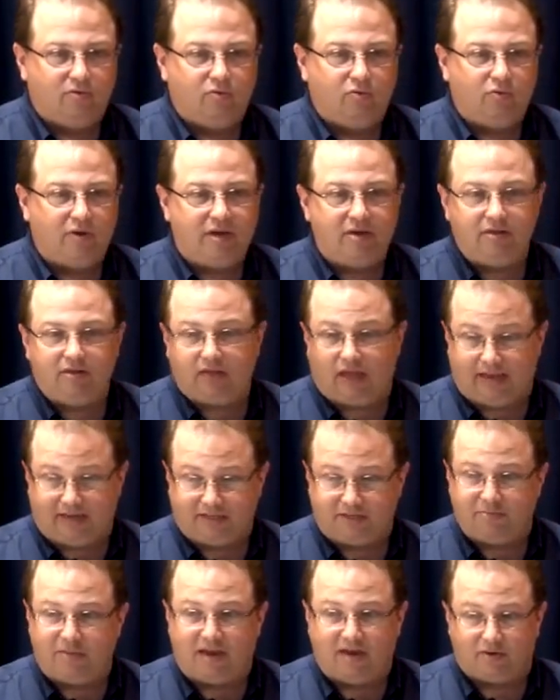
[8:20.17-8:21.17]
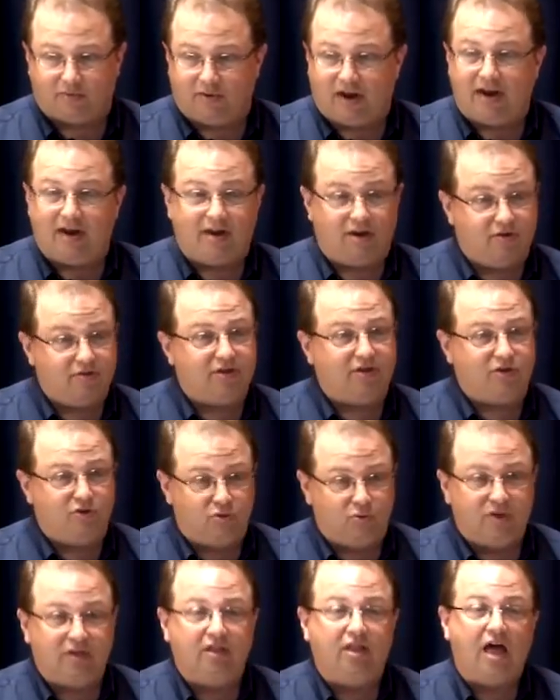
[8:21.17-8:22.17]
we'd like to make a radio that
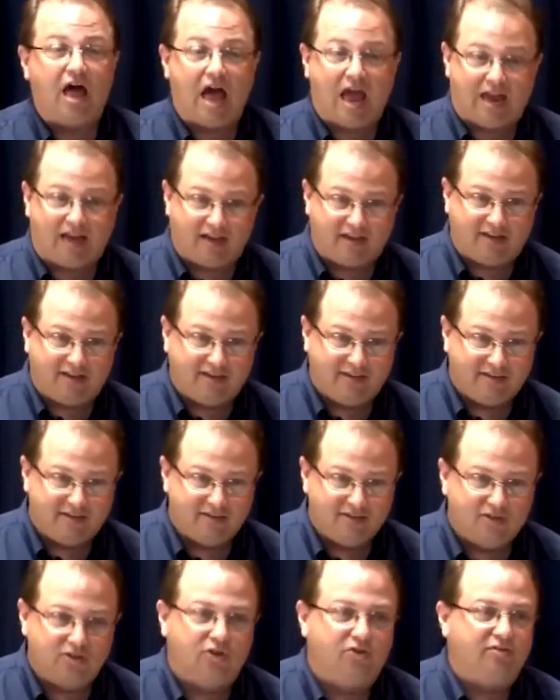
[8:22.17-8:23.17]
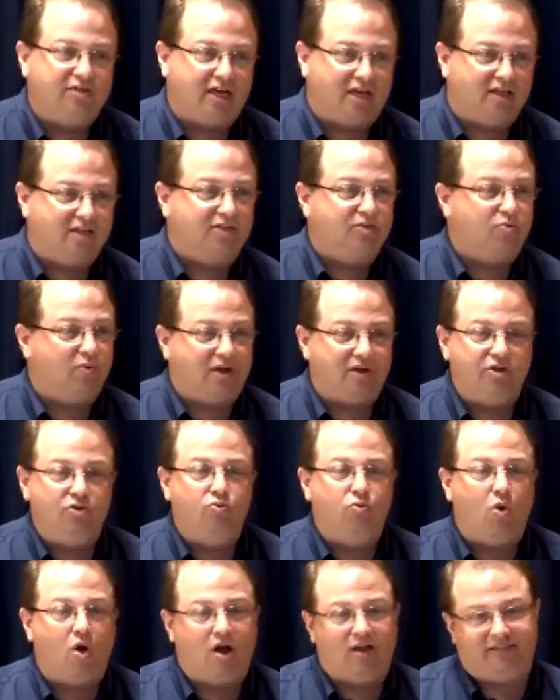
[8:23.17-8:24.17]
you would like, so tell us what you
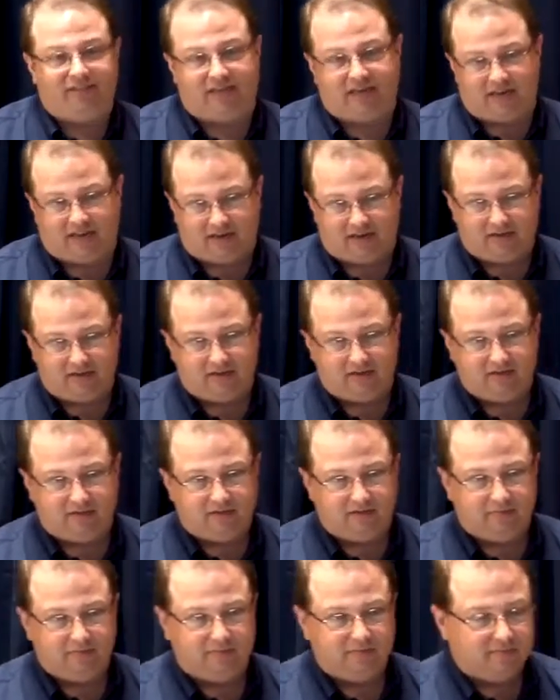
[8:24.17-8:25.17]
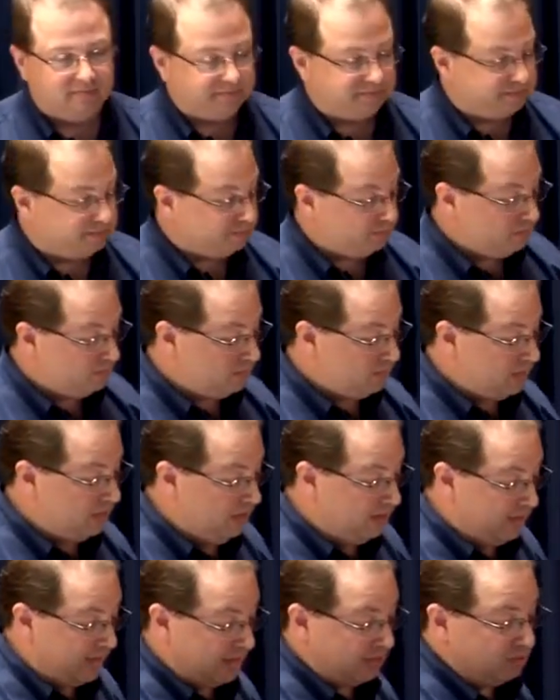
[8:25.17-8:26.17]
want in it.
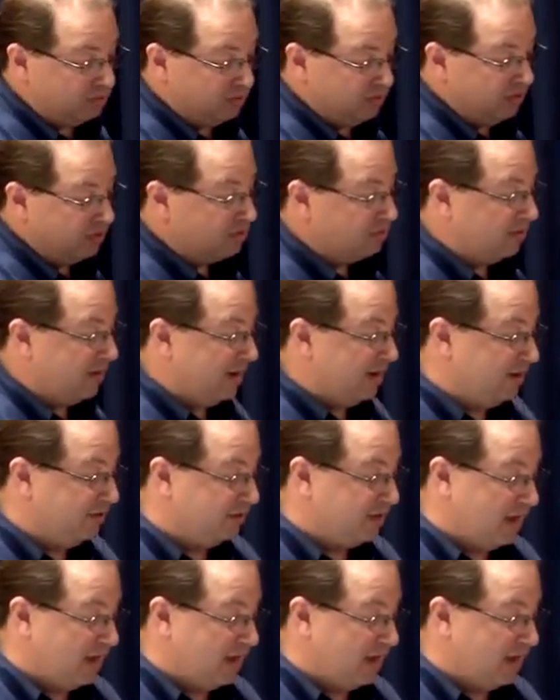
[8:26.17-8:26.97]
And that's where this radio